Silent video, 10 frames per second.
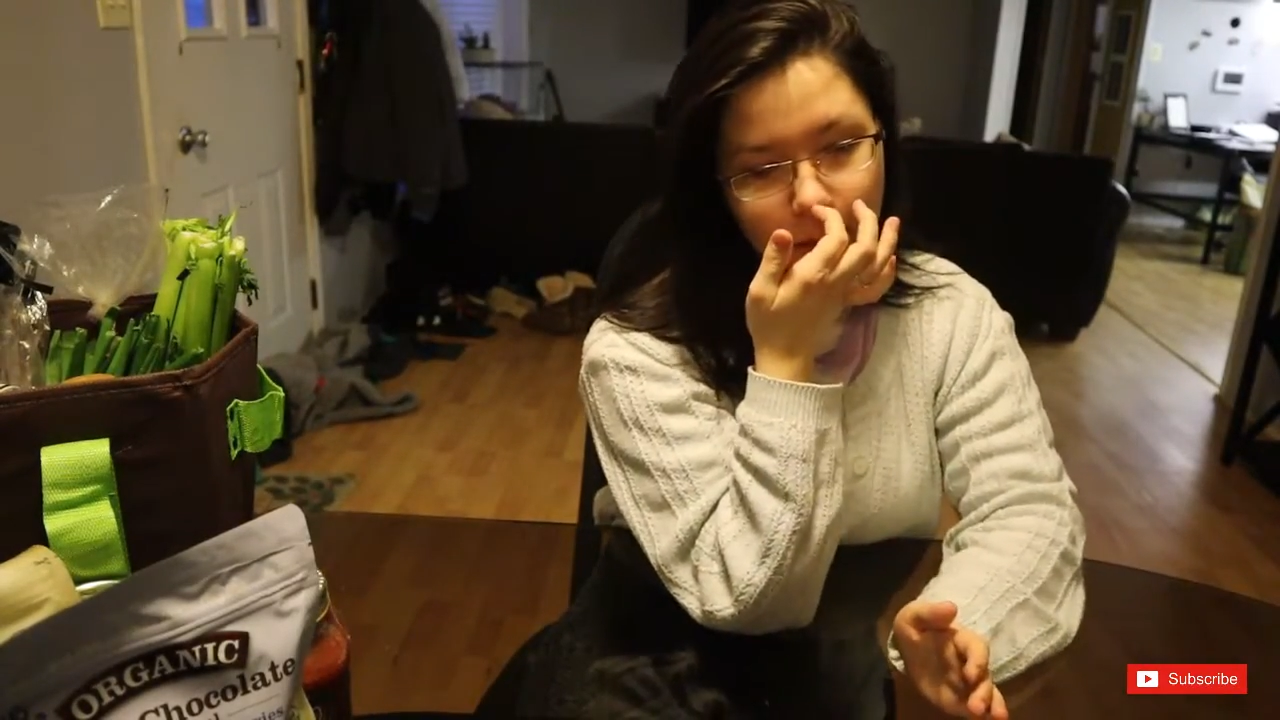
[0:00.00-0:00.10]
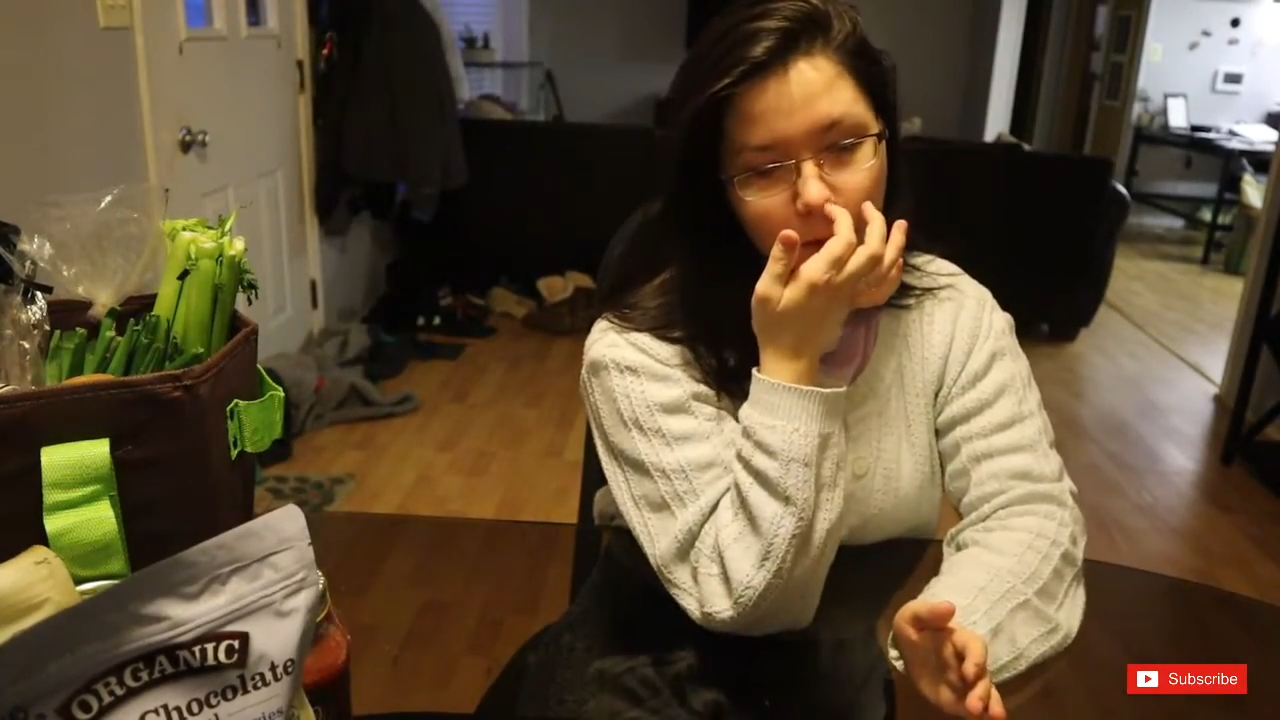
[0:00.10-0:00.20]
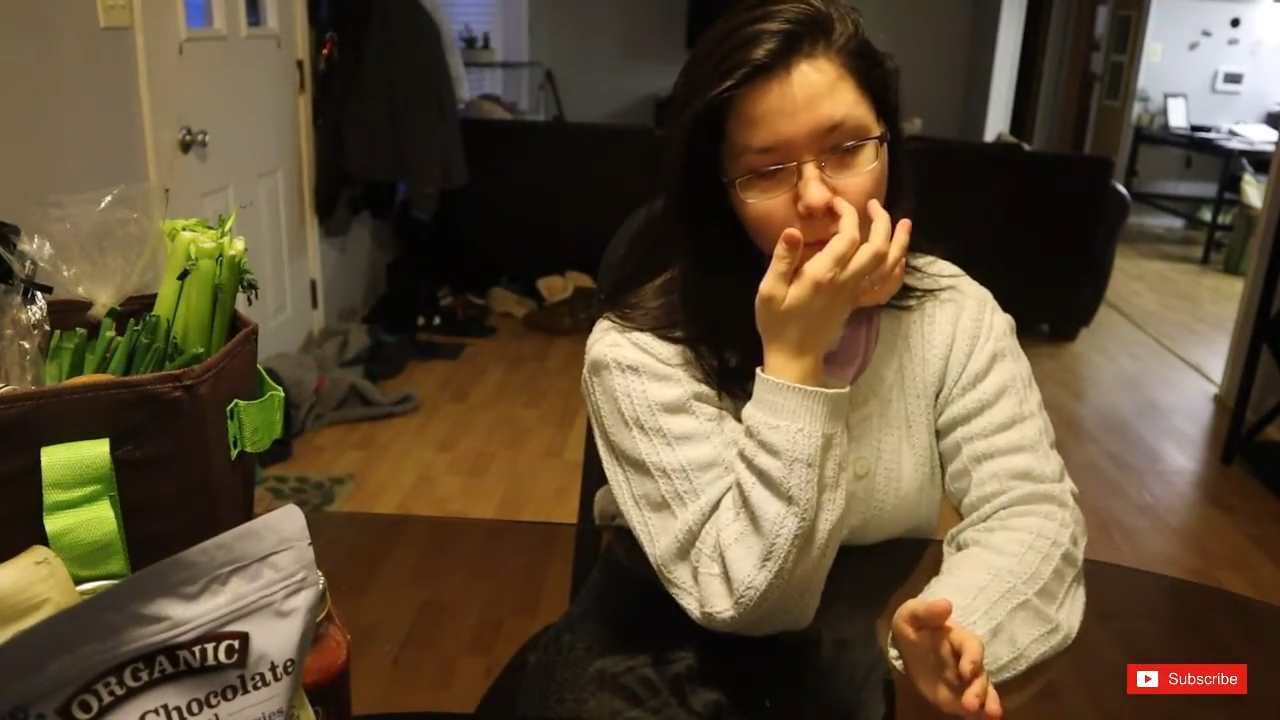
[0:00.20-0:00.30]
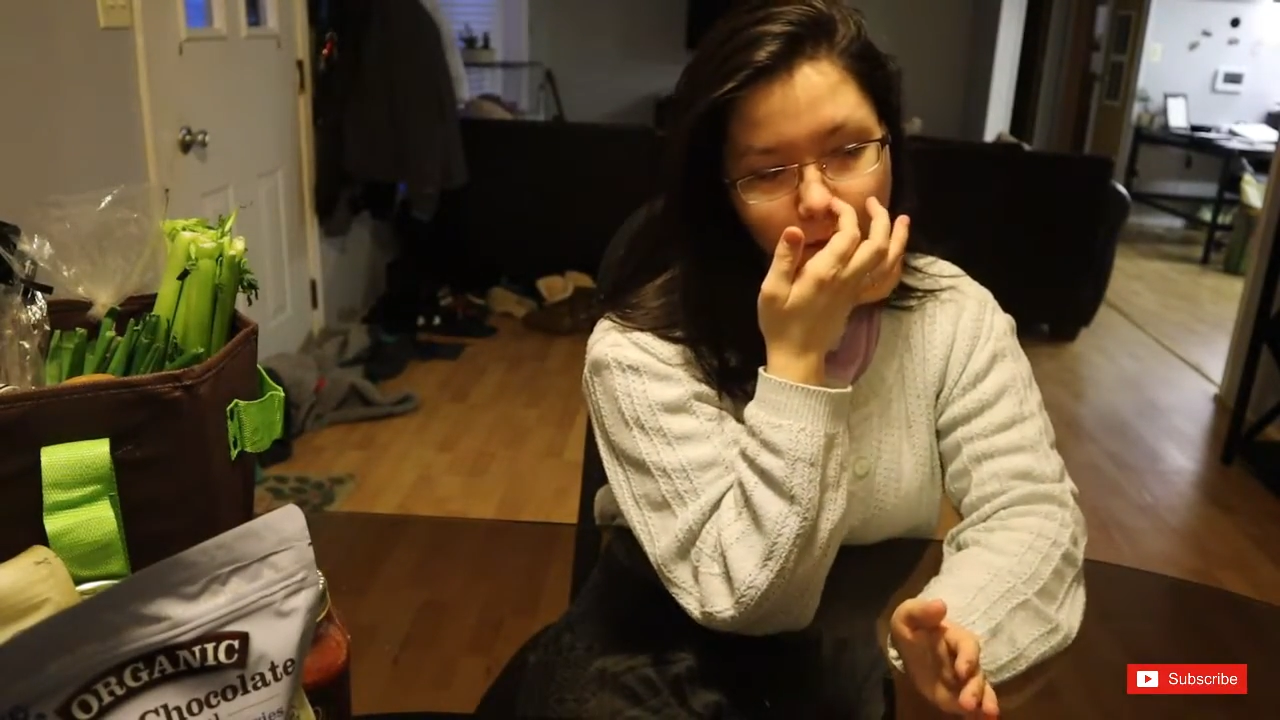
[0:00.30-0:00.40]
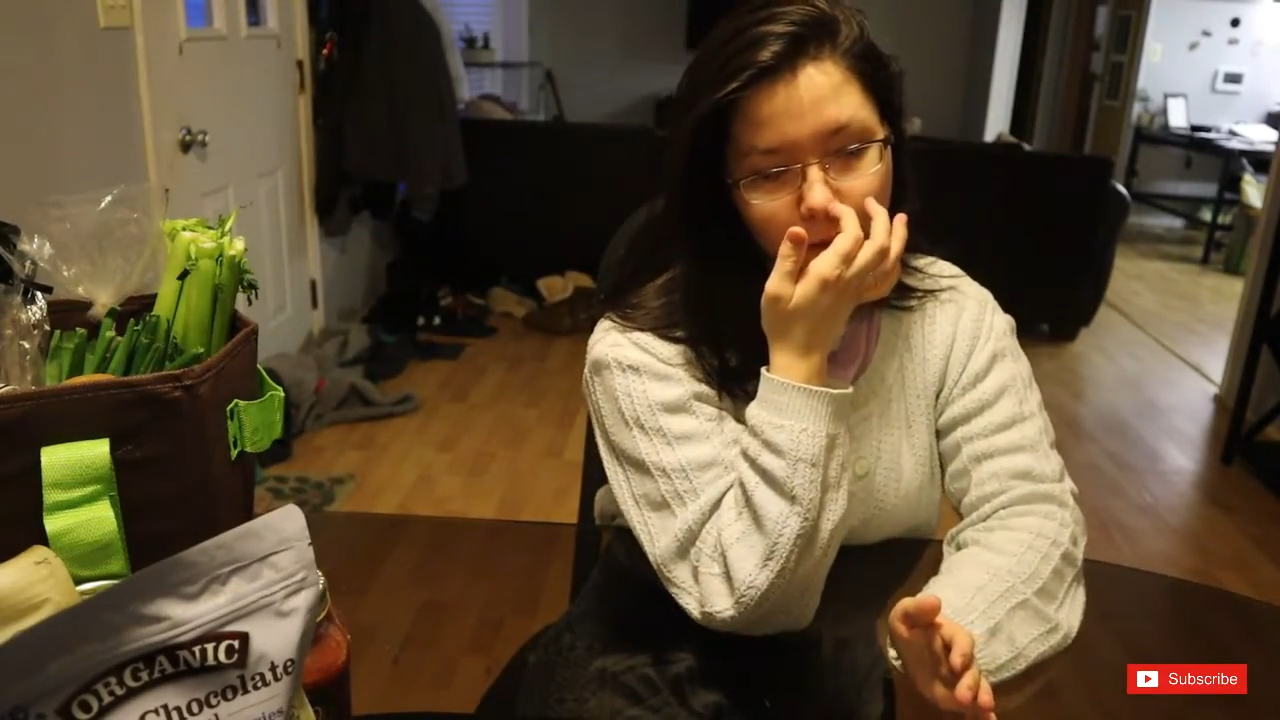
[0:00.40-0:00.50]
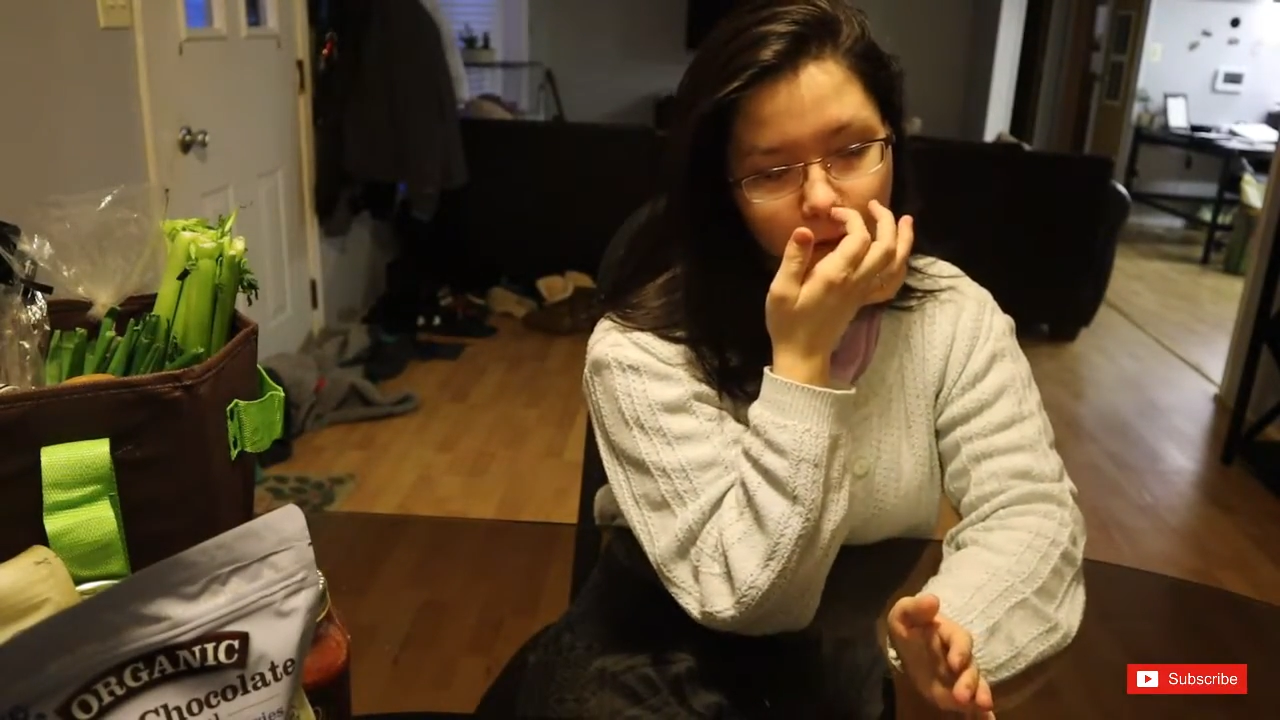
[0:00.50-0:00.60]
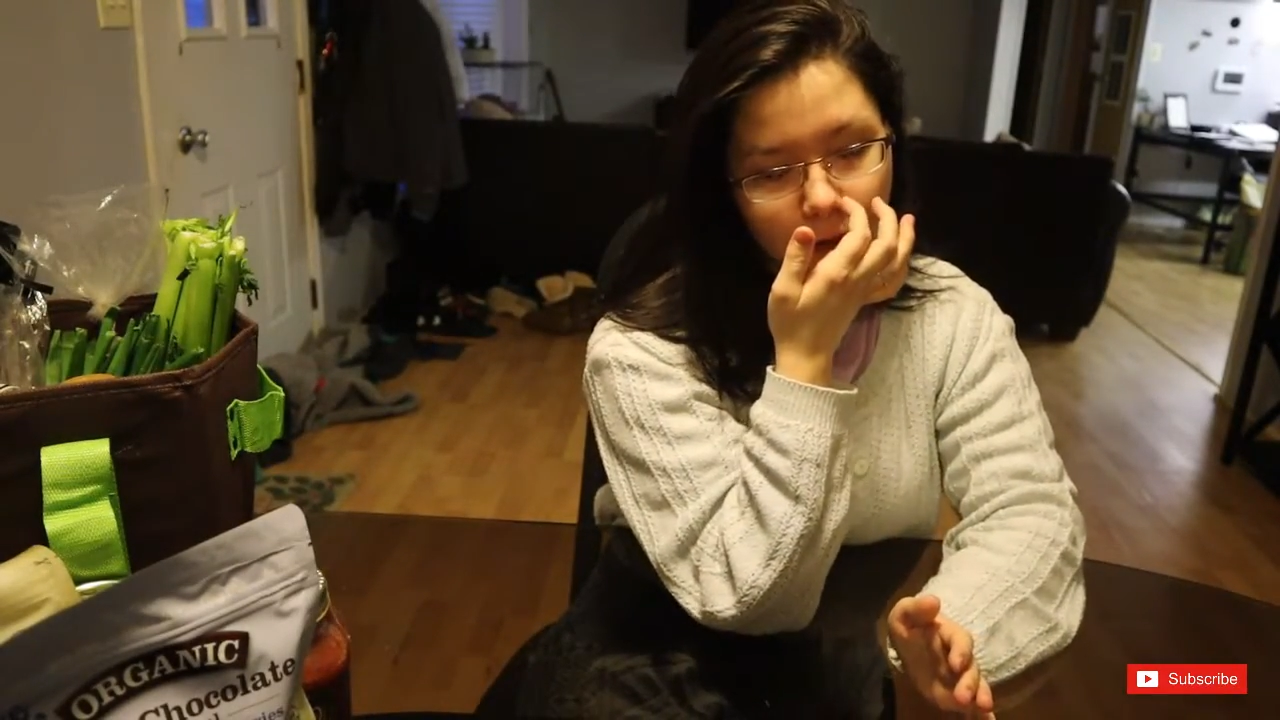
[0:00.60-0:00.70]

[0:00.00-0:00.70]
them with,